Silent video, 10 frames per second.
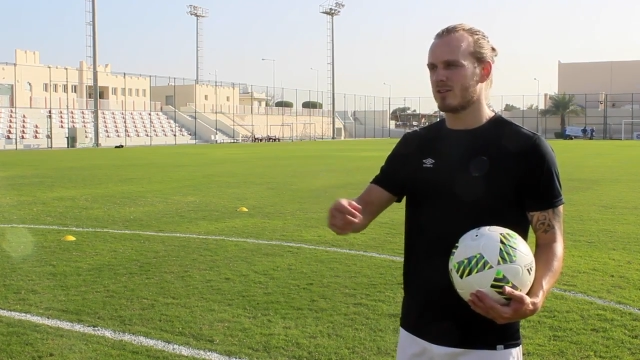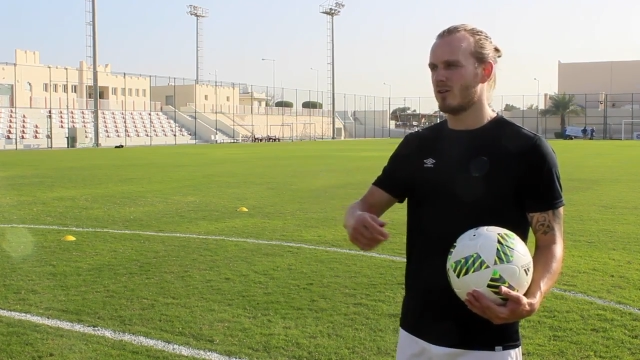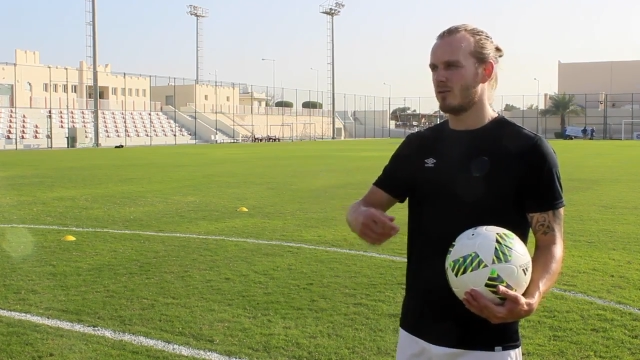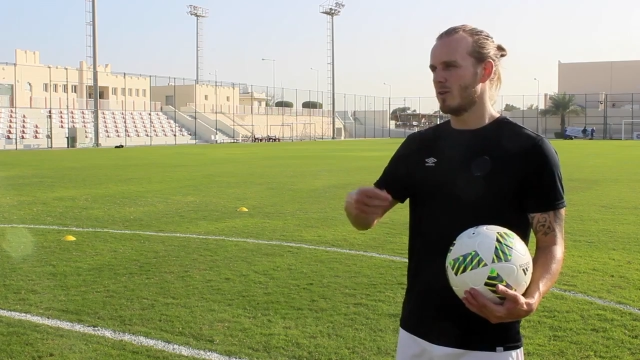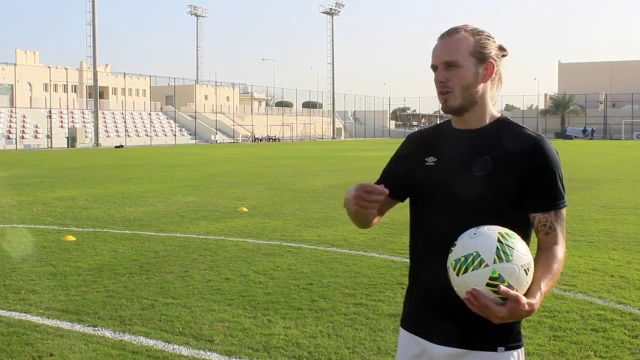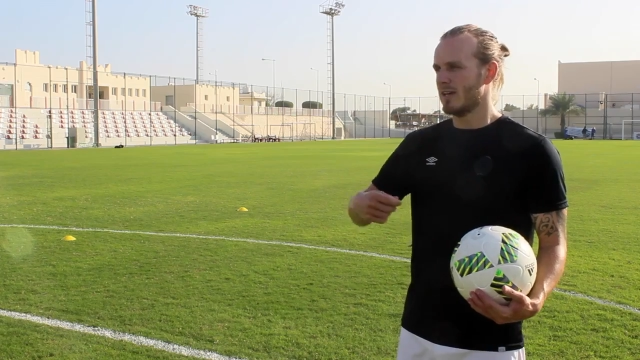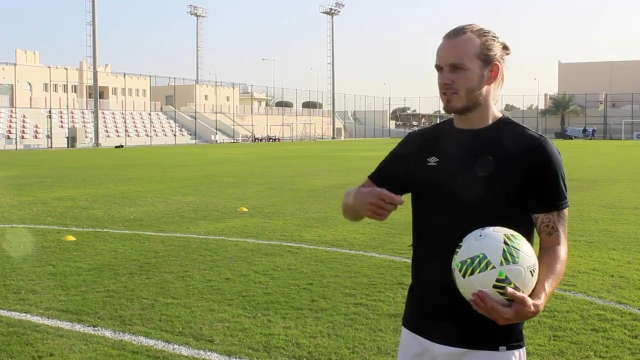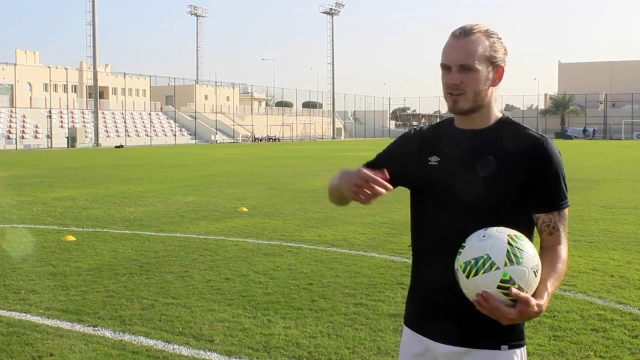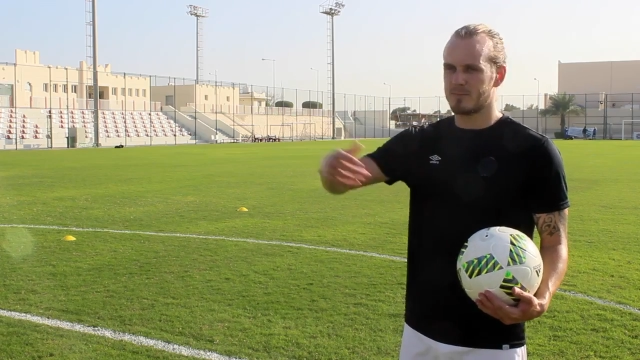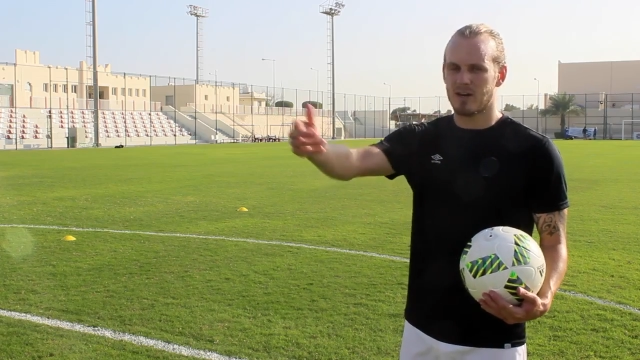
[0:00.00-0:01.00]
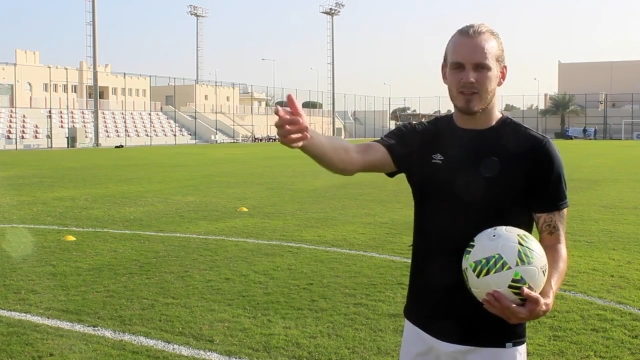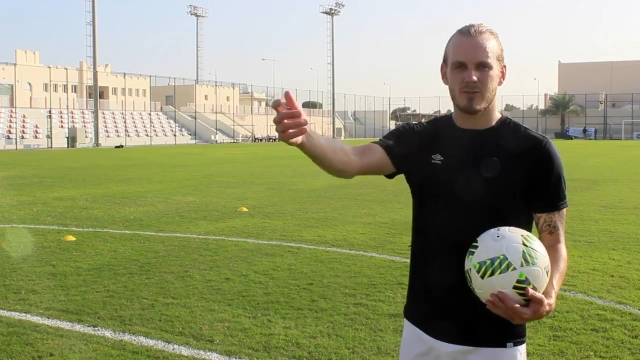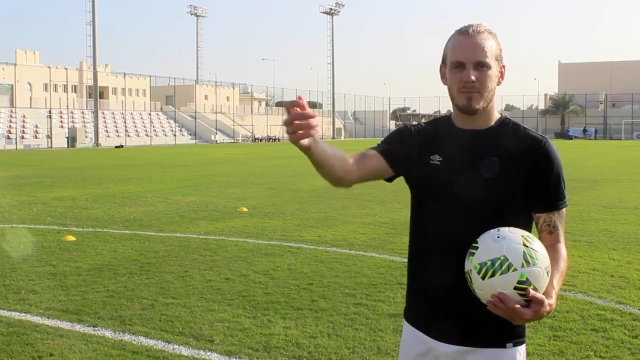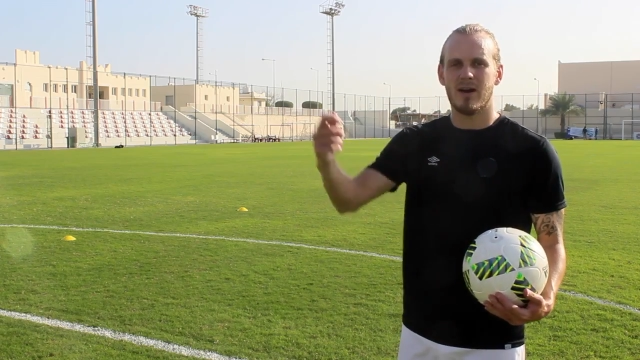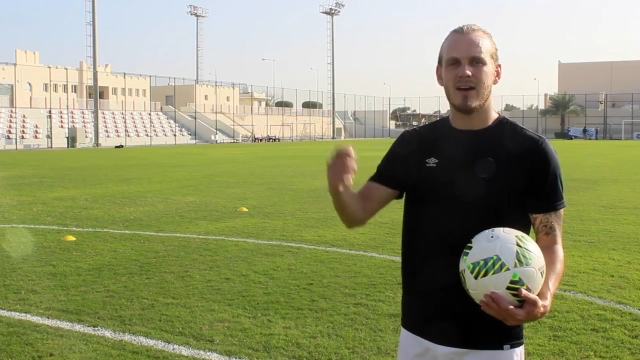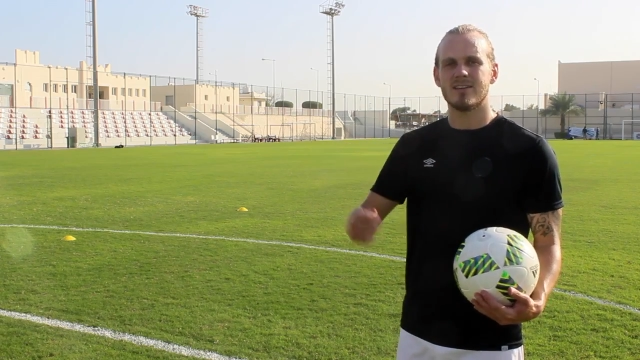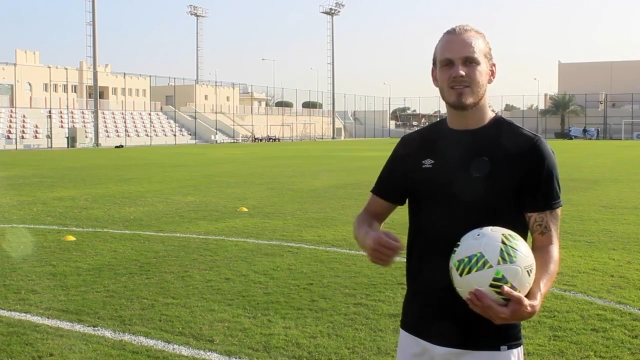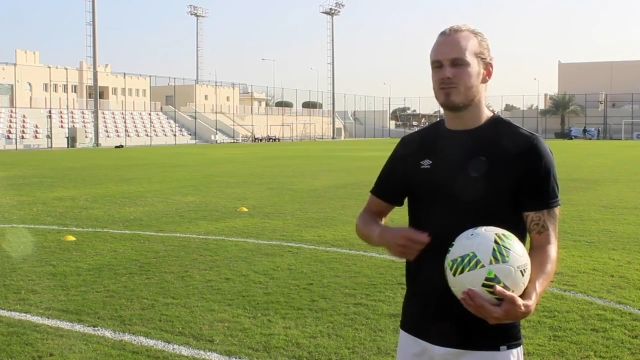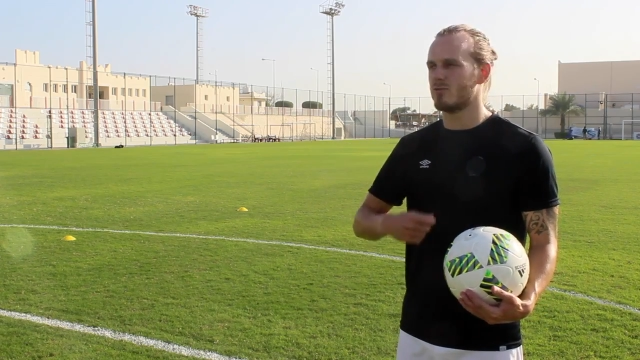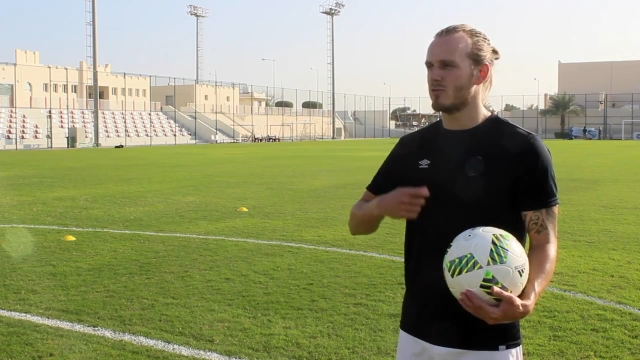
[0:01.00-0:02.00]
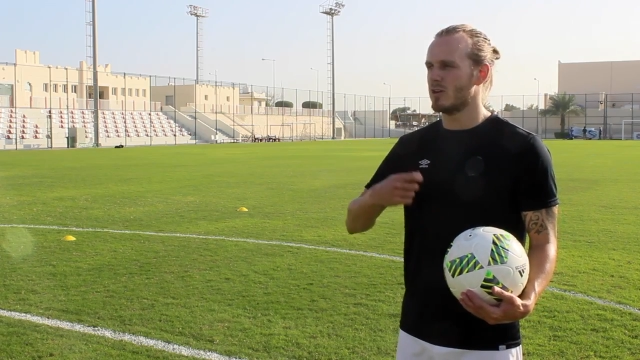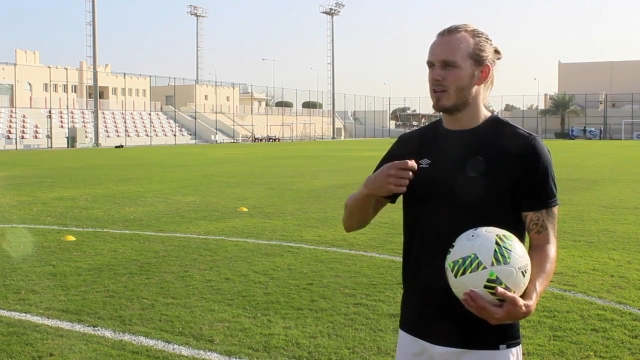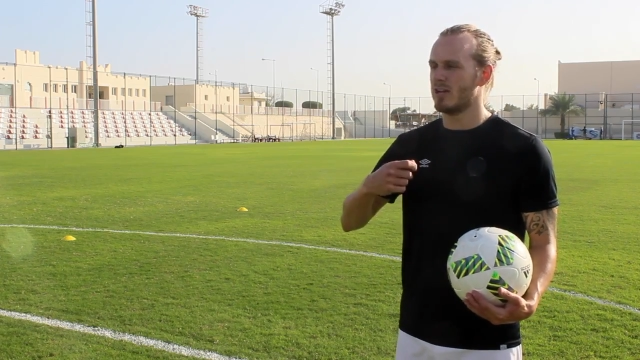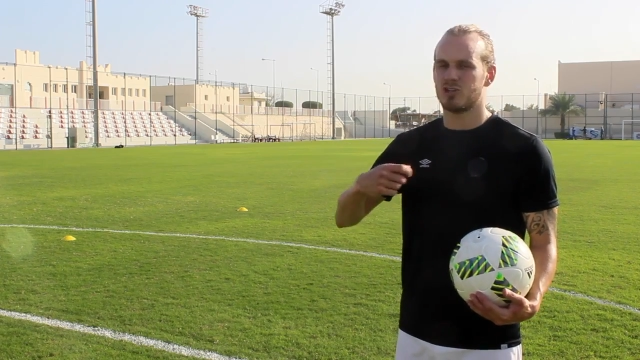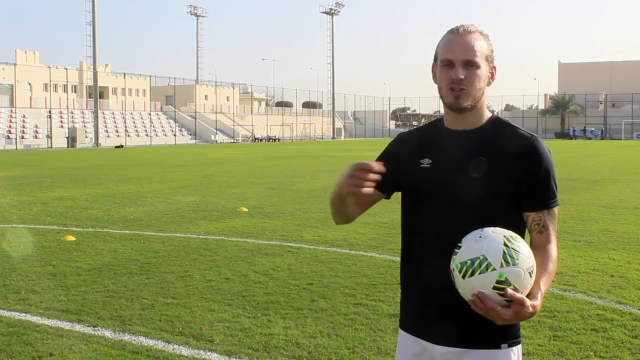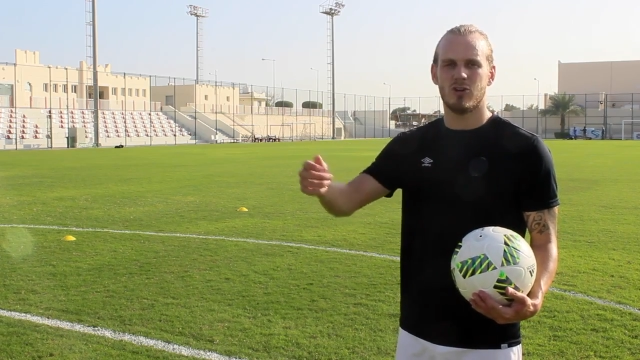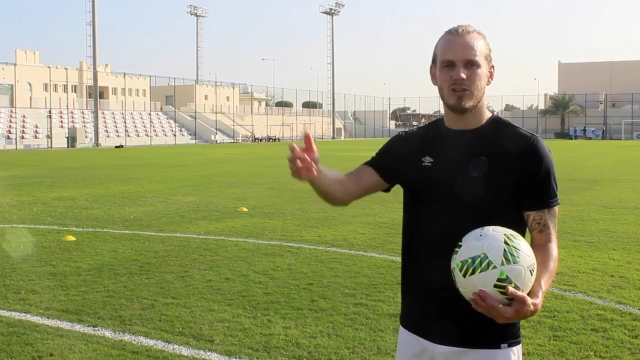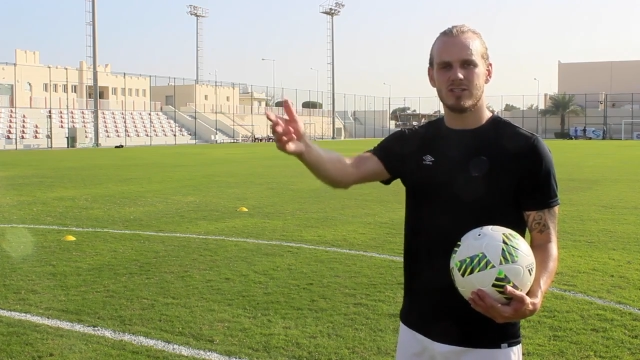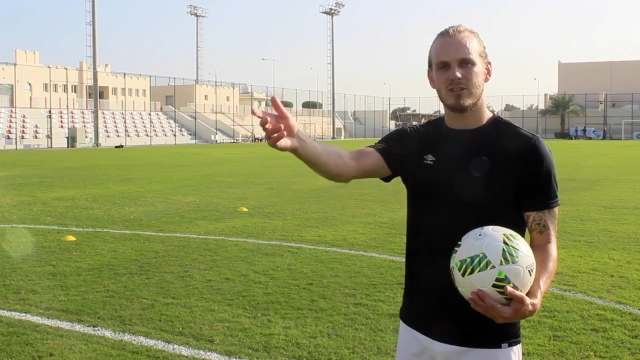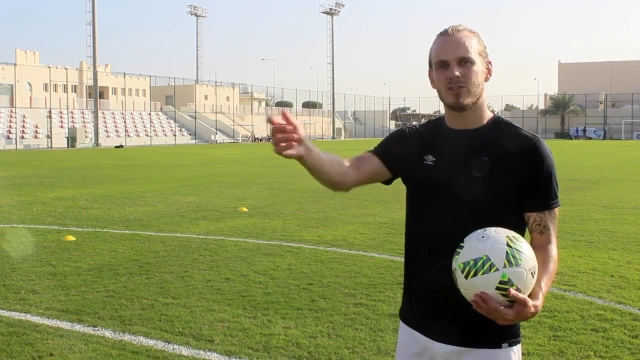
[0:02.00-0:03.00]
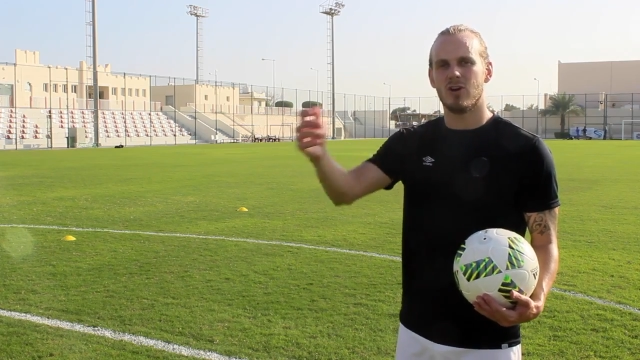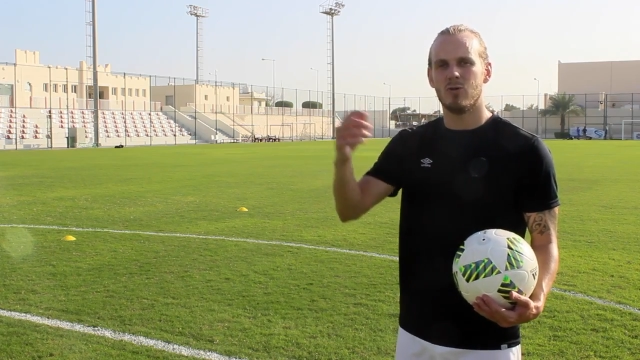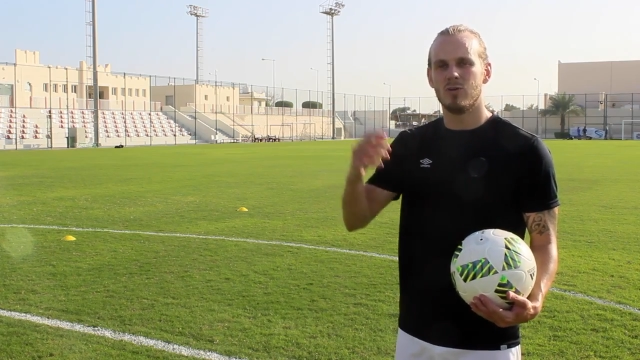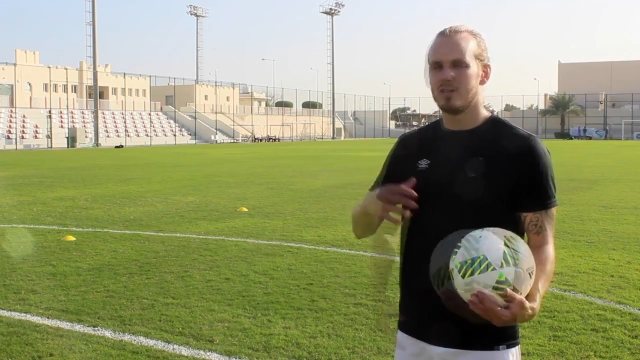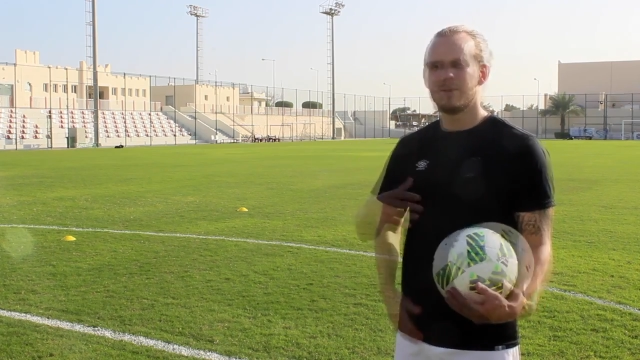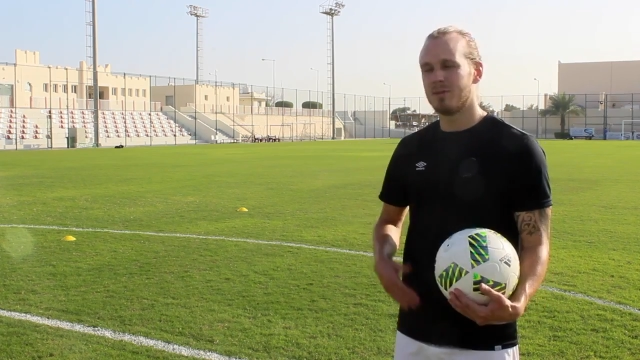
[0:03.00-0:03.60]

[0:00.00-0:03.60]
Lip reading: So it's going to be either a pass or a shot into the goal,